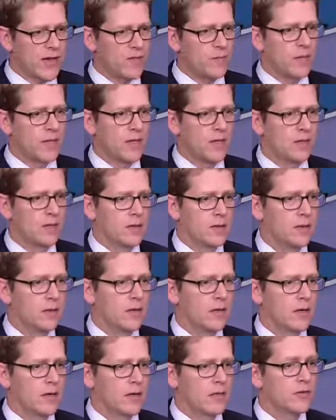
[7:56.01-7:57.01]
have been
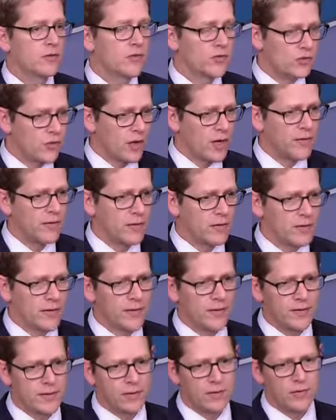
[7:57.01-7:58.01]
constructive,
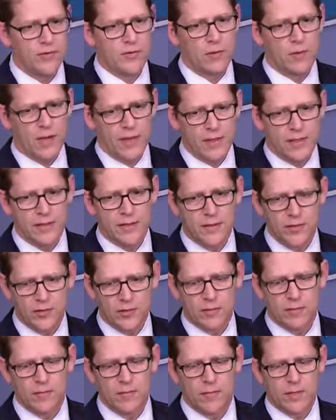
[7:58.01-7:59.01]
and that there's a
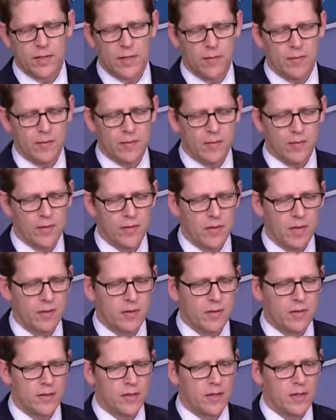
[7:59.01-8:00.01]
recognition,
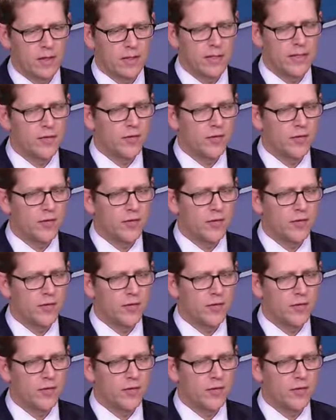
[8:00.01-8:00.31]
at